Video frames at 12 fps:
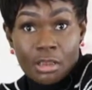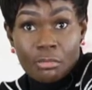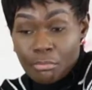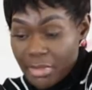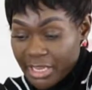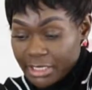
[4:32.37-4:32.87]

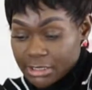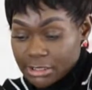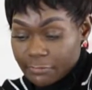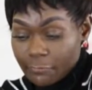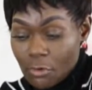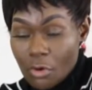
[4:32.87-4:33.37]
makes
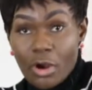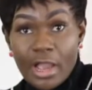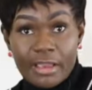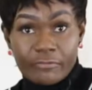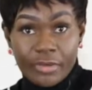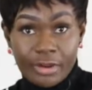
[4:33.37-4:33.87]
for
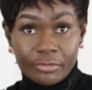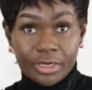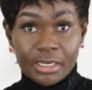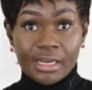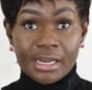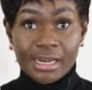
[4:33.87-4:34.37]
a
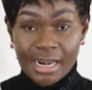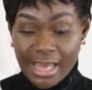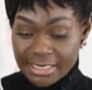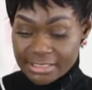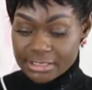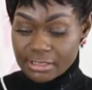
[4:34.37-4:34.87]
very
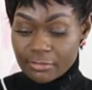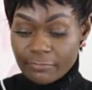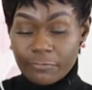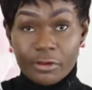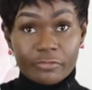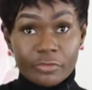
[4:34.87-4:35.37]
lighter,
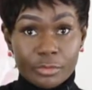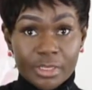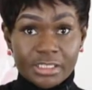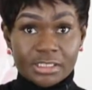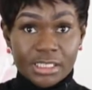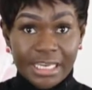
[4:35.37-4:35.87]
fluffy
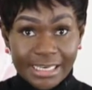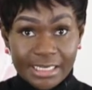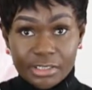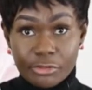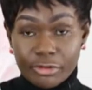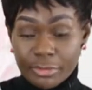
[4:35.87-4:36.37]
mix in
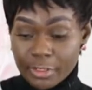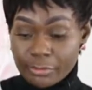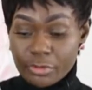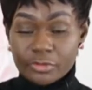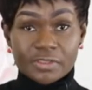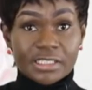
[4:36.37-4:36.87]
a creaming
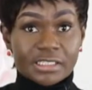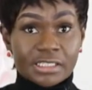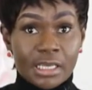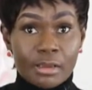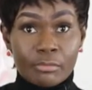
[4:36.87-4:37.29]
process.